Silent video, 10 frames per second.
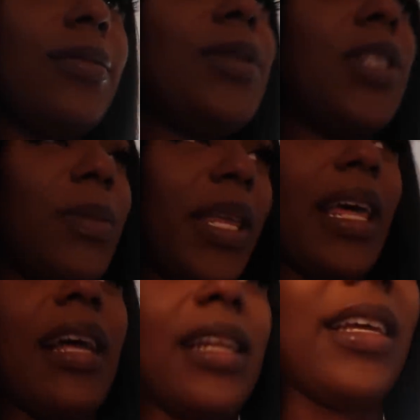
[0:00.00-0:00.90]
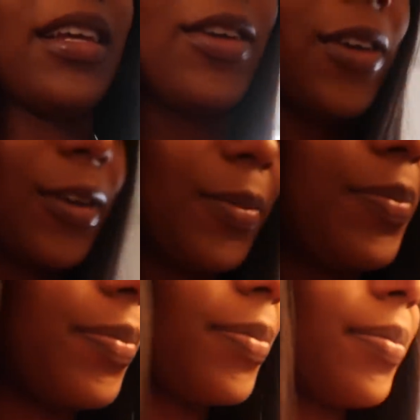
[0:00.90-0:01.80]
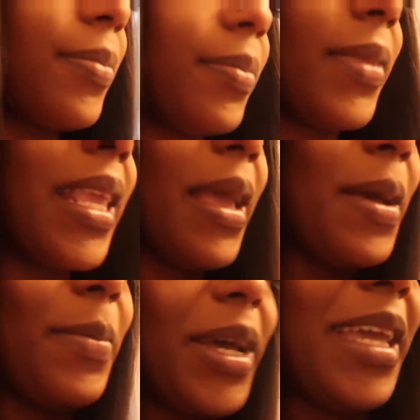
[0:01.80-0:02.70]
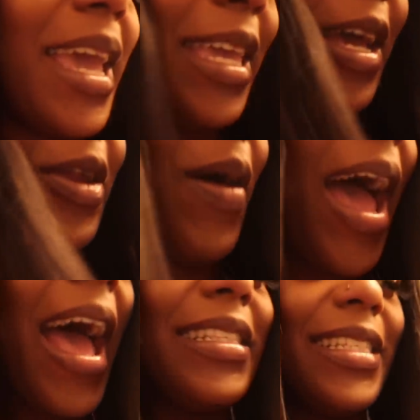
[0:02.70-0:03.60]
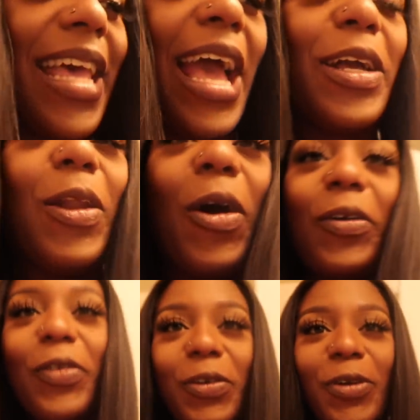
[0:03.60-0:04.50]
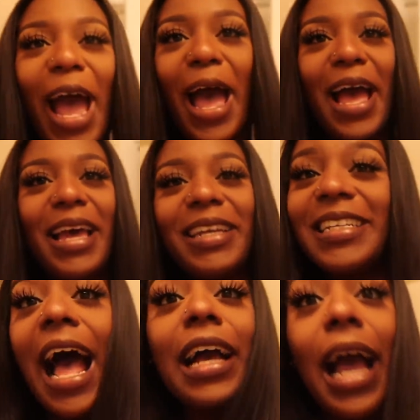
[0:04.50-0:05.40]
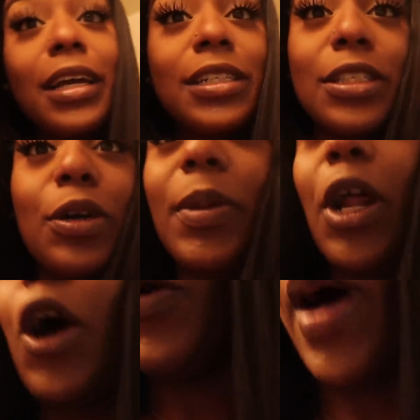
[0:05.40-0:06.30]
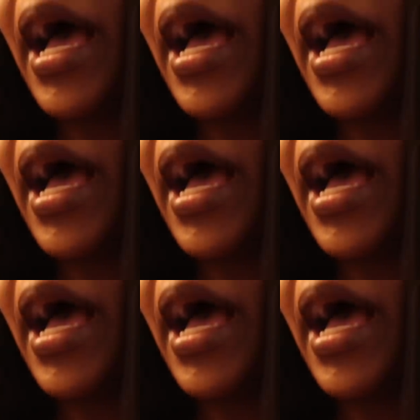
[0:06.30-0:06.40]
We shouldn't be that late, y'all. But y'all know I had to tag along for the ride, because I could have still been home.